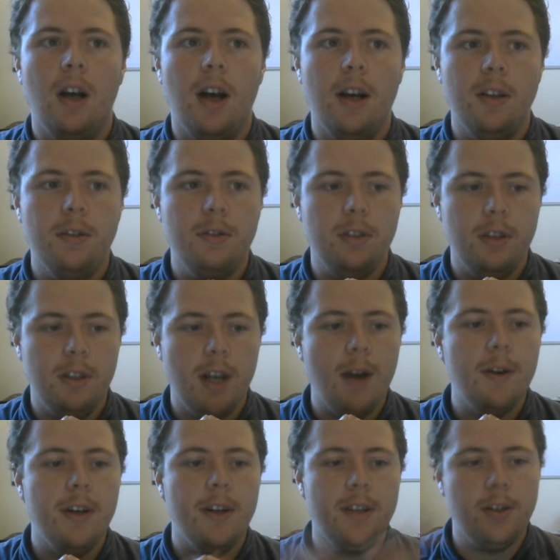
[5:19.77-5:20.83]
Usually
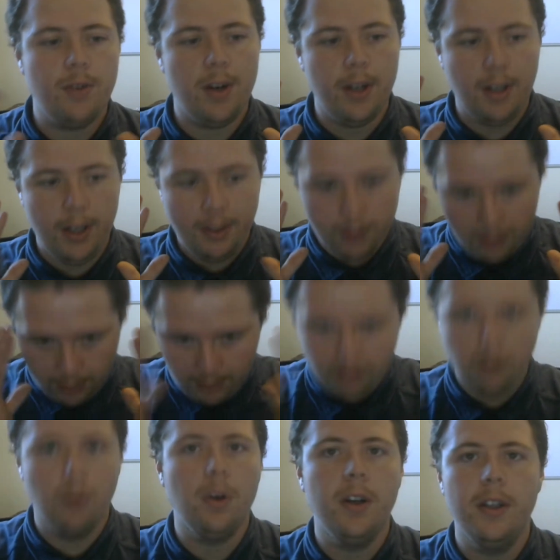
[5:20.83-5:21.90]
nowadays I try to just
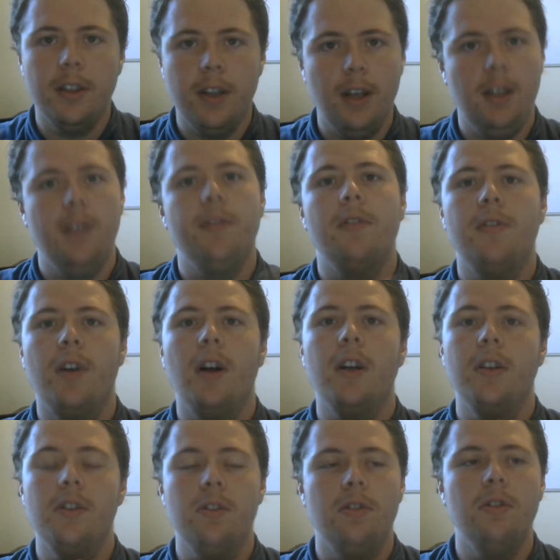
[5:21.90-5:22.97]
ignore it and not give a fuck
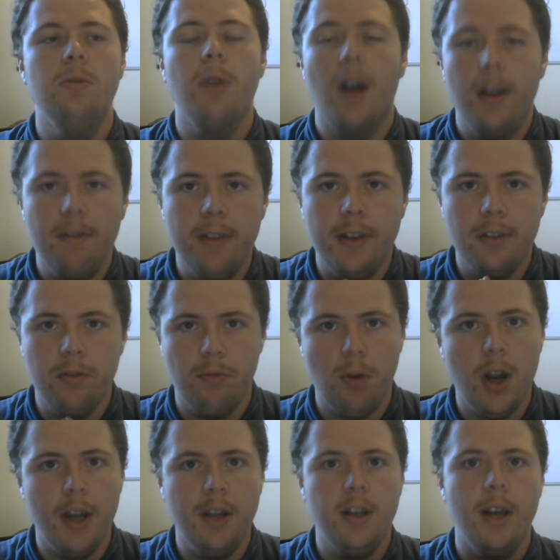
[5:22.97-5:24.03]
and just do what I think is
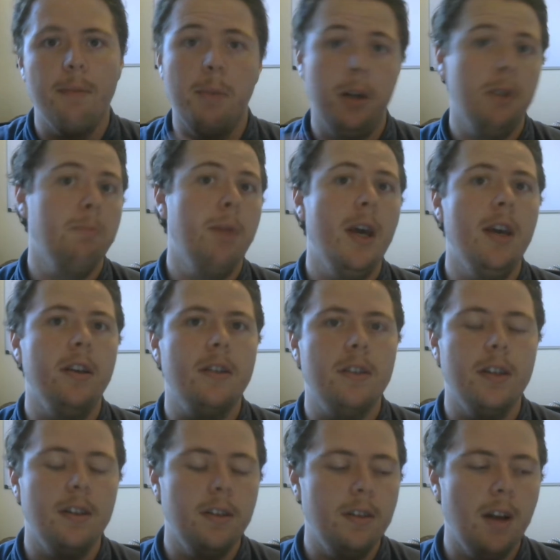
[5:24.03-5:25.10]
right at my own pace.
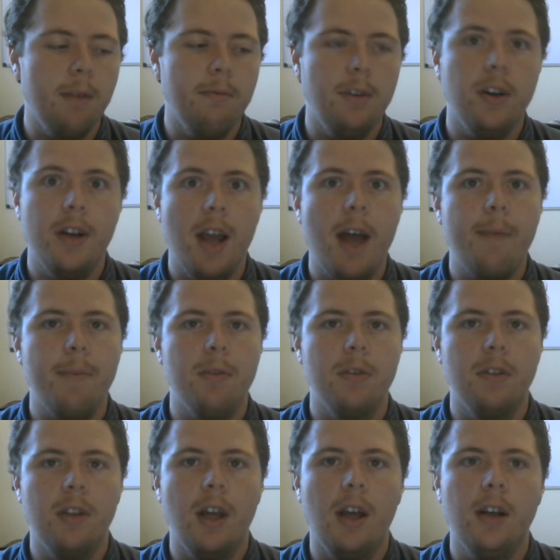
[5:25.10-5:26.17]
And I'm very happy
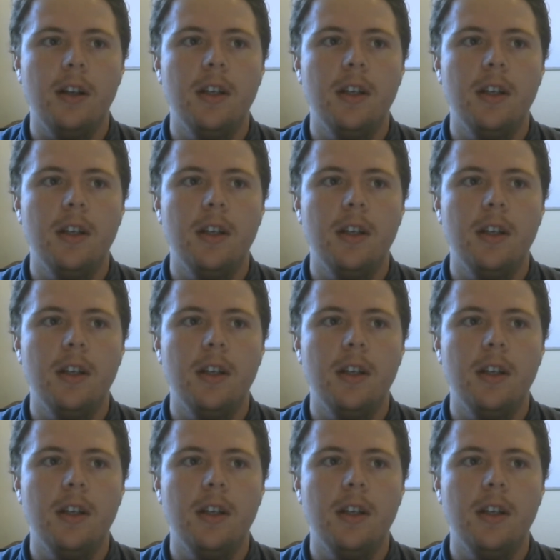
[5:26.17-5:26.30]
with that.